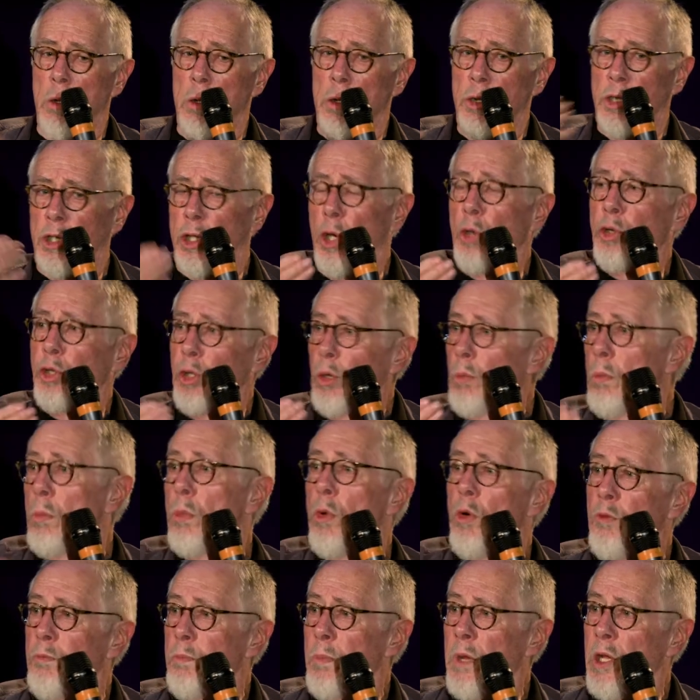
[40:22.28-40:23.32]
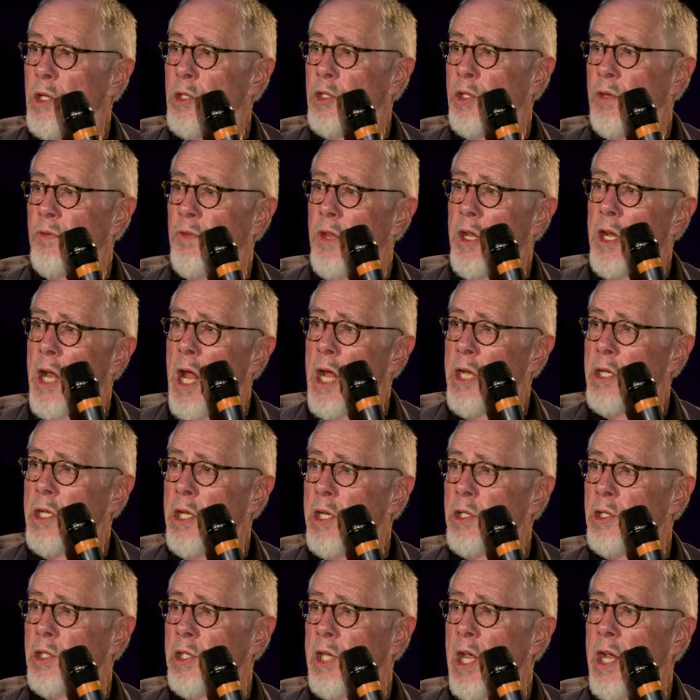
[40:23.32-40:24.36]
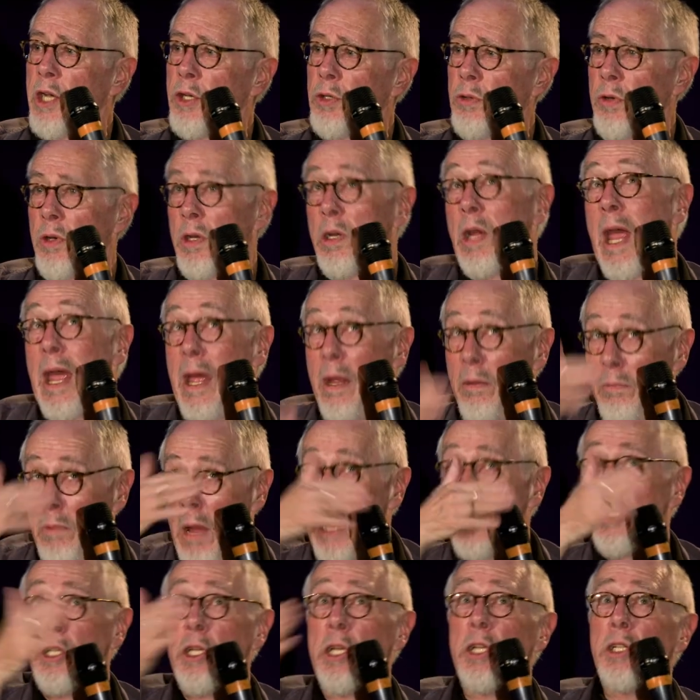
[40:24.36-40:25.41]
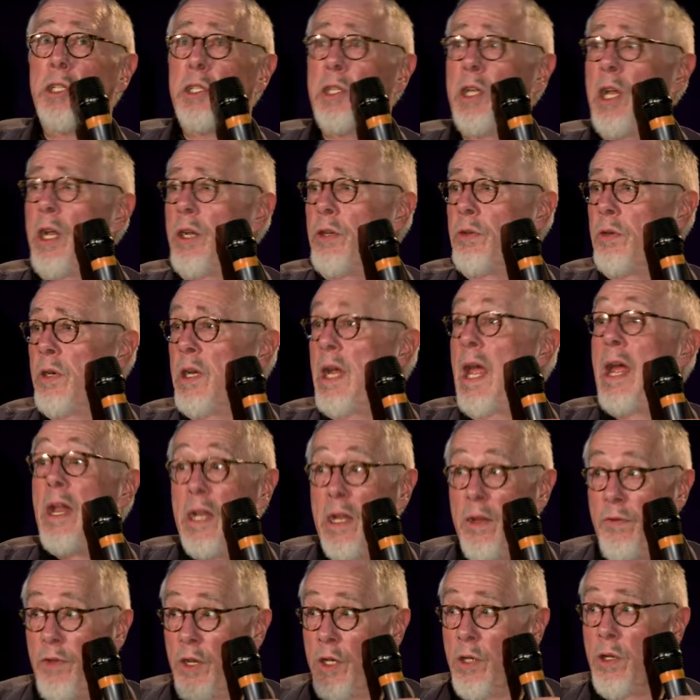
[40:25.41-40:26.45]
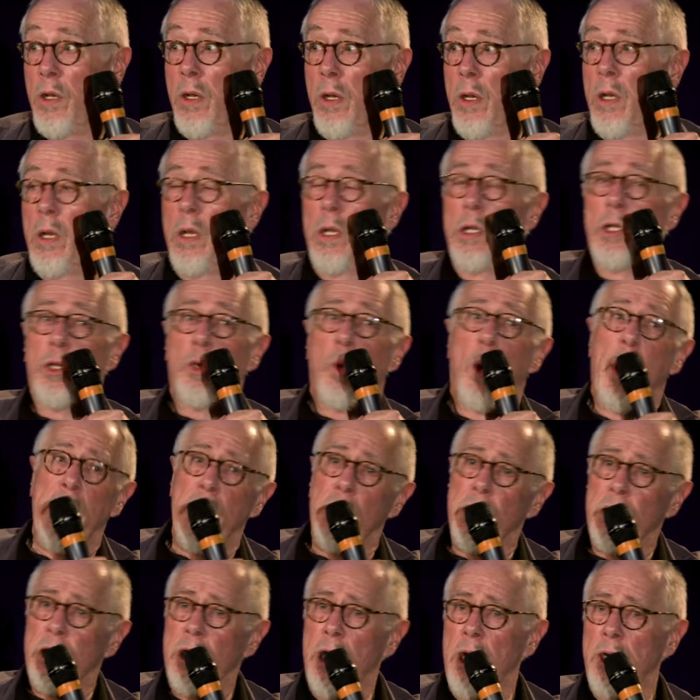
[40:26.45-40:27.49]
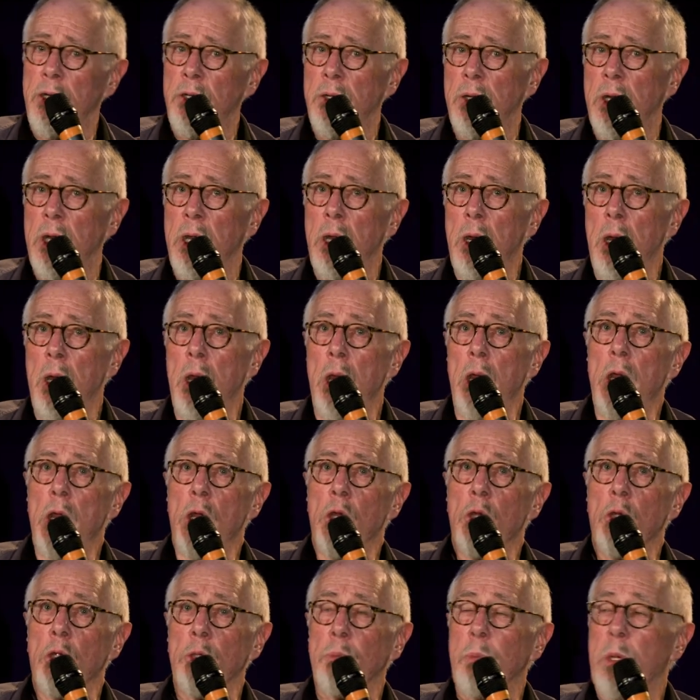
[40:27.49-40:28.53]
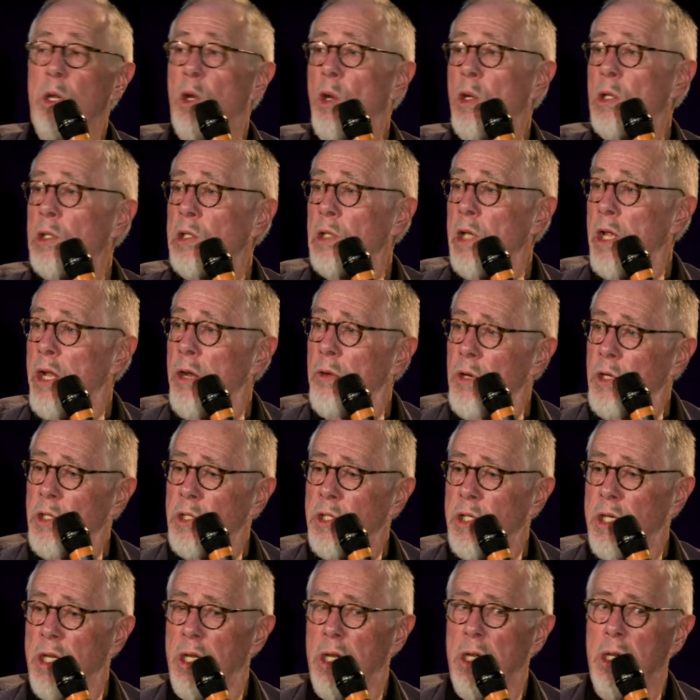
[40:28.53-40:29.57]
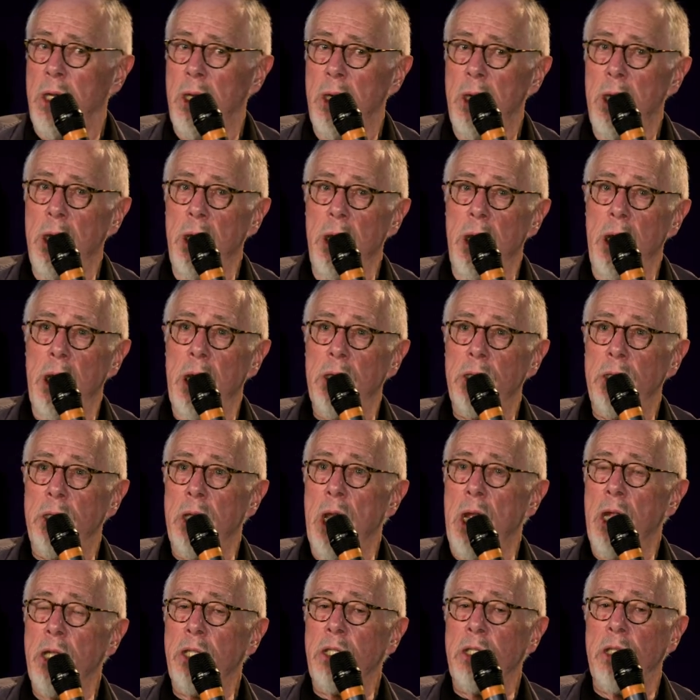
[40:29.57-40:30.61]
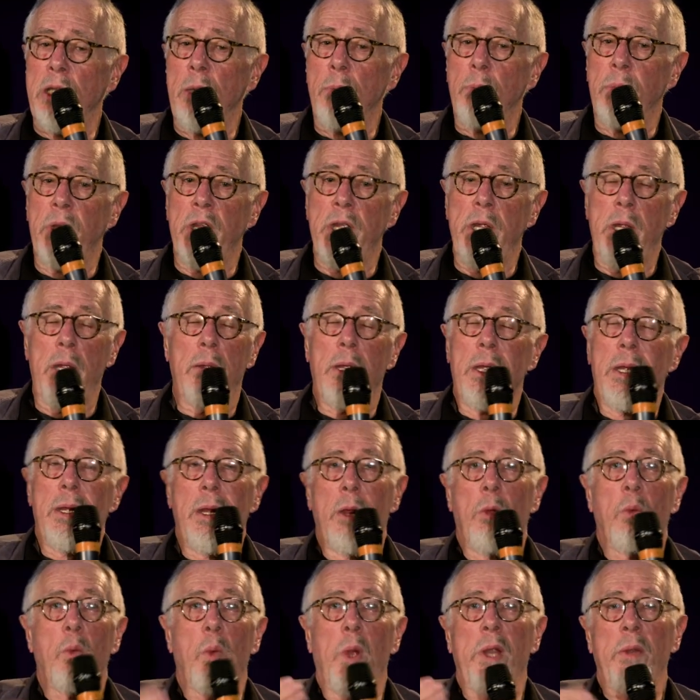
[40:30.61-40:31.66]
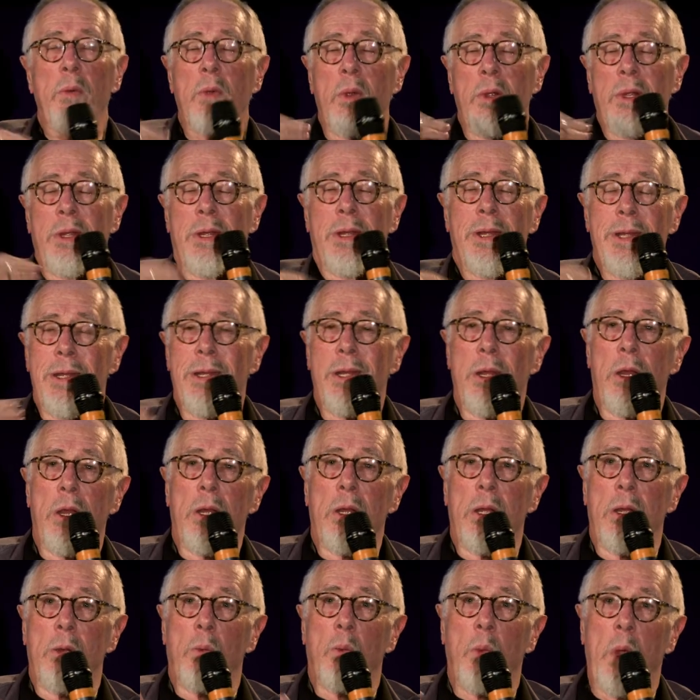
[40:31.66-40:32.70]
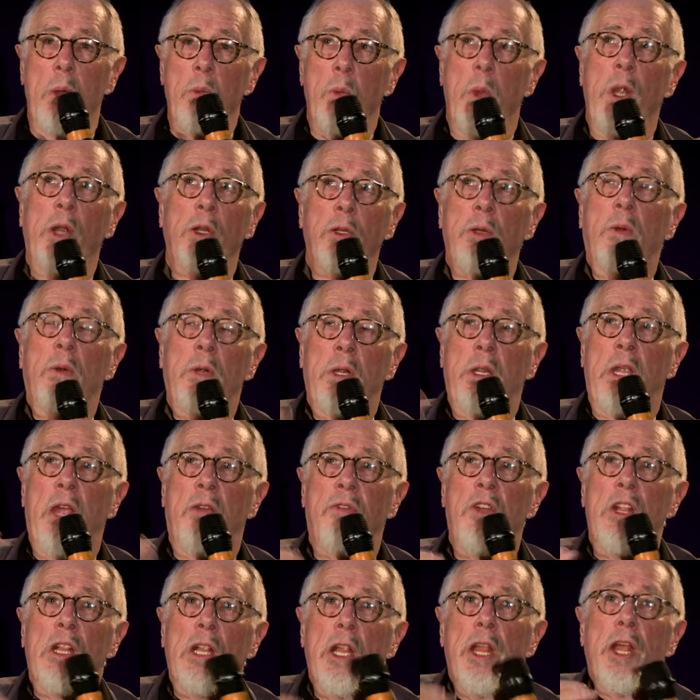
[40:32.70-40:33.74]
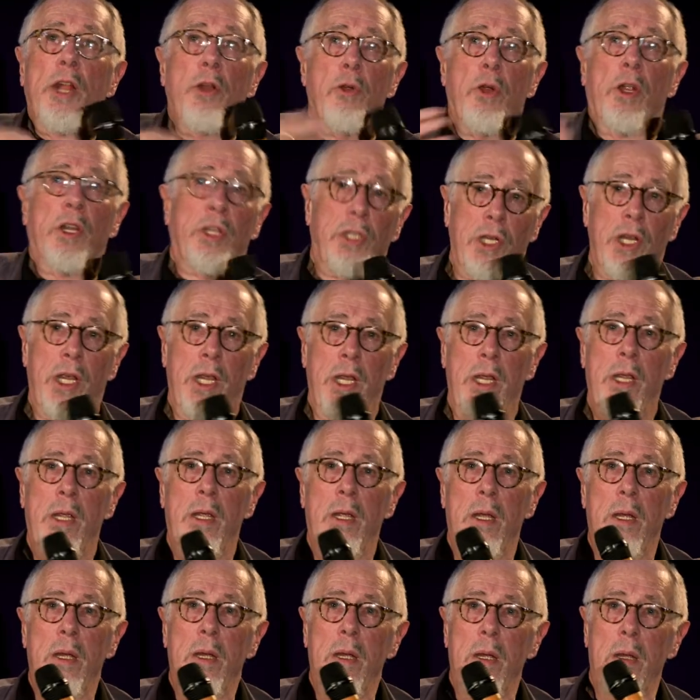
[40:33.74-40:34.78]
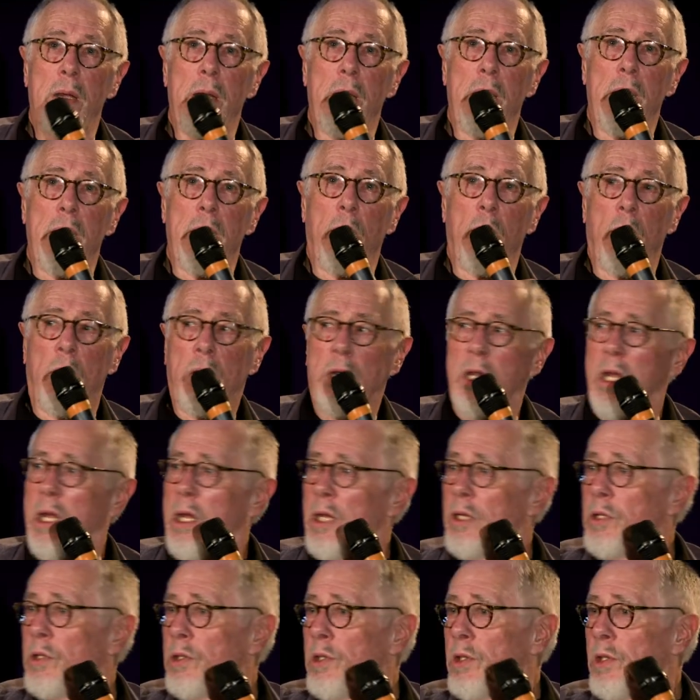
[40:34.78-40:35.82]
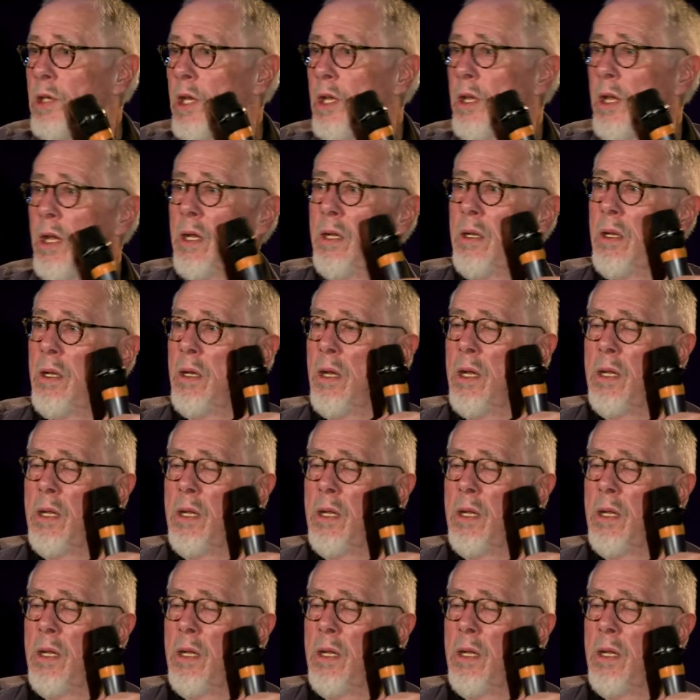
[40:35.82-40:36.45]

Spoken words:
social movements of the 19th century, 18th century, and even 20th century, was because literacy is not simply, when we're given literacy, or kids in the